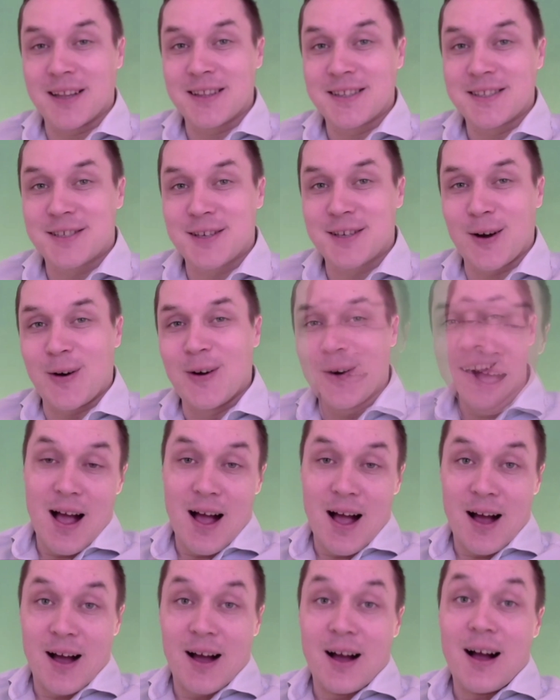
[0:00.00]
So
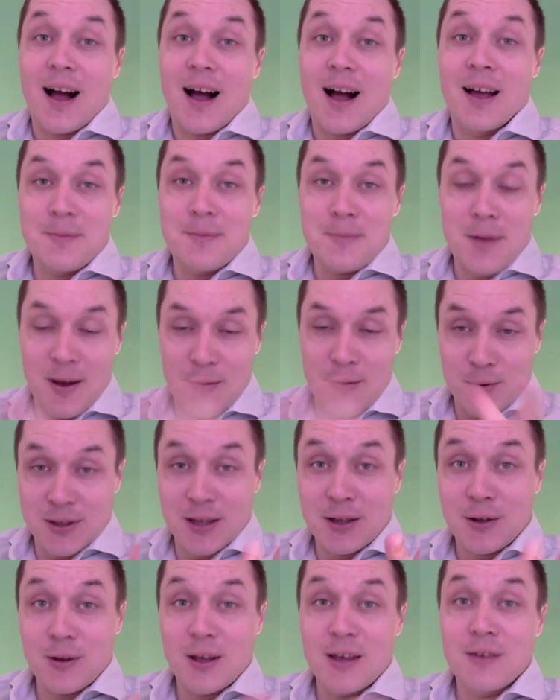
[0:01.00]
I I
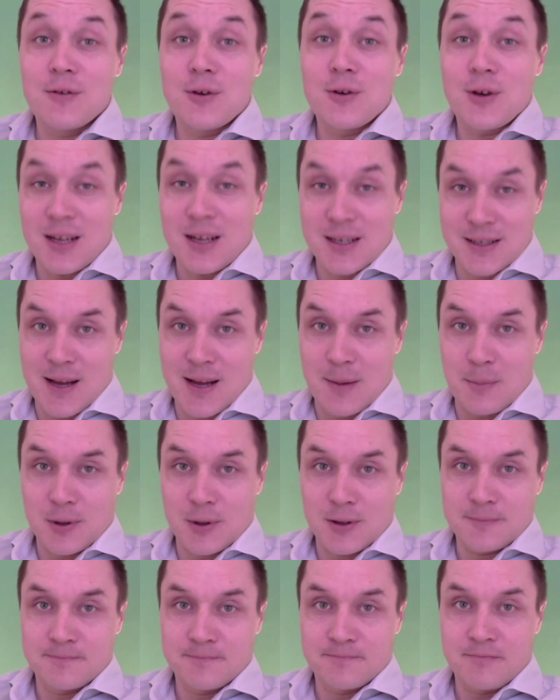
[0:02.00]
wanted to give you an
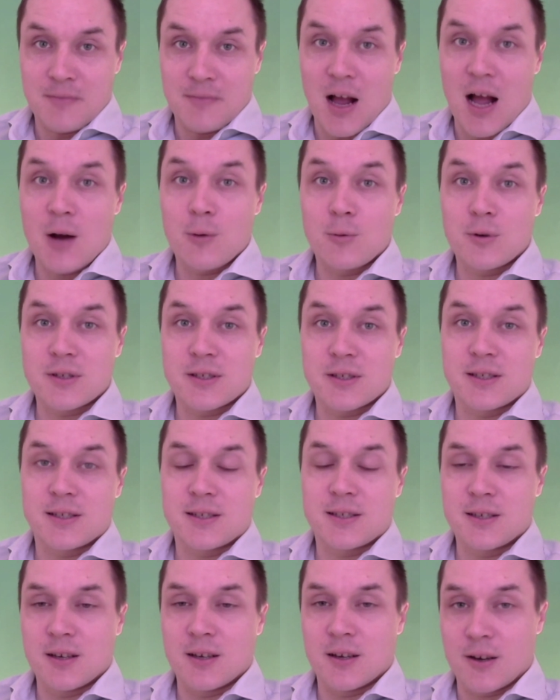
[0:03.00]
example. I
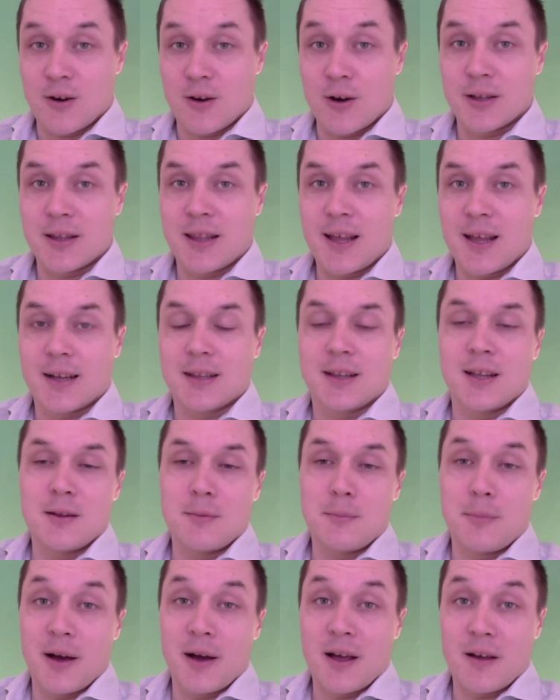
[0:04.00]
was uh,
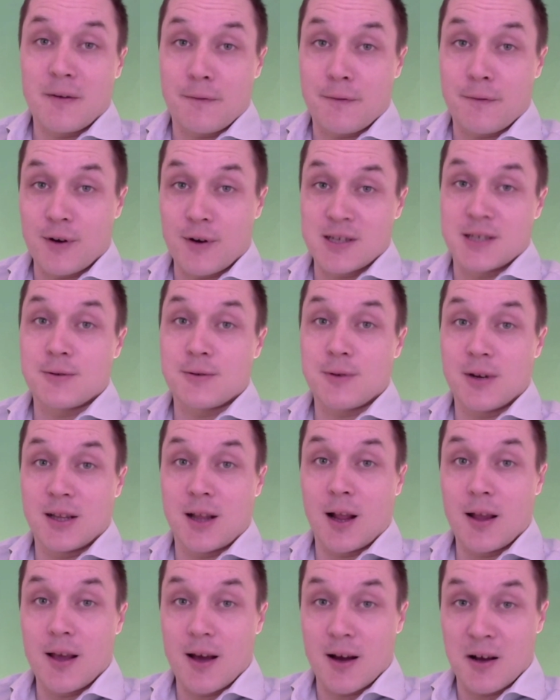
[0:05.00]
contacted by a
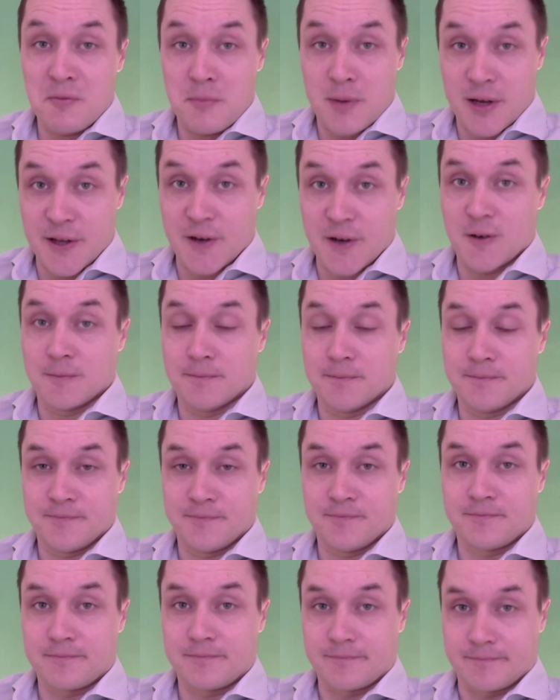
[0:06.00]
frustrated young mother
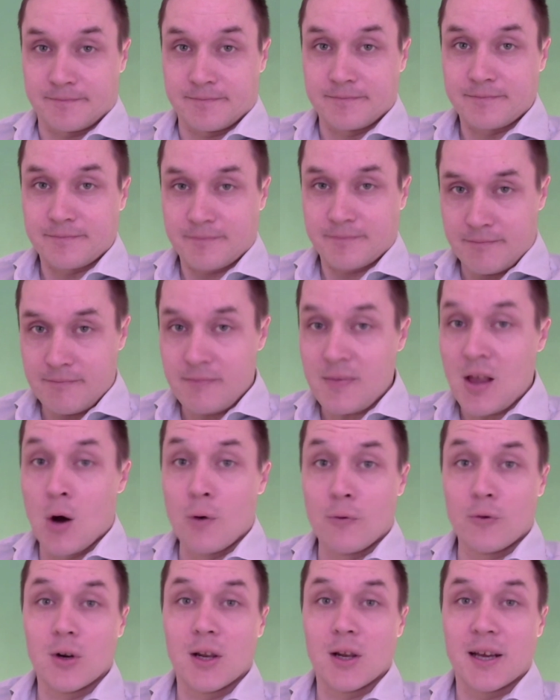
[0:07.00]

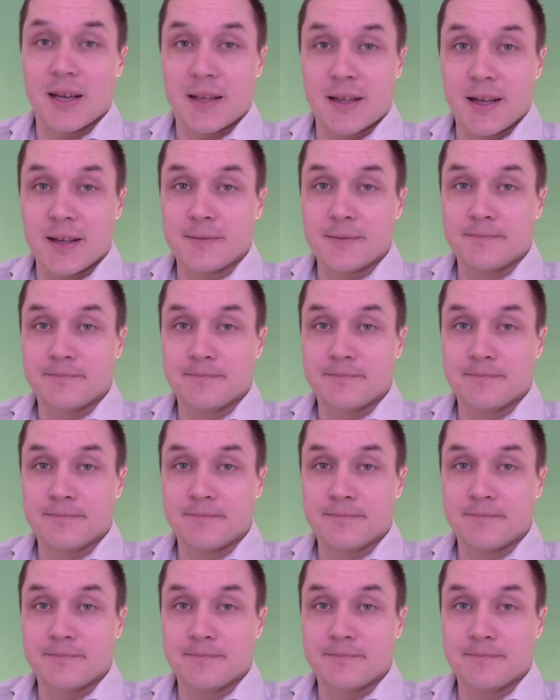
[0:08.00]
over LinkedIn